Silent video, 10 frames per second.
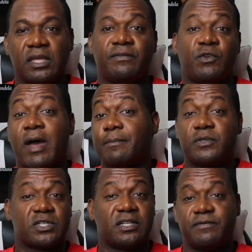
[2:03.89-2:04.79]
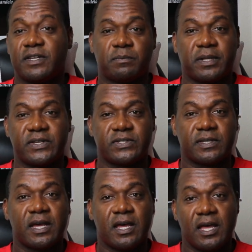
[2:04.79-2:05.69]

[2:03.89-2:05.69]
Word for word: If you happen to live in a place,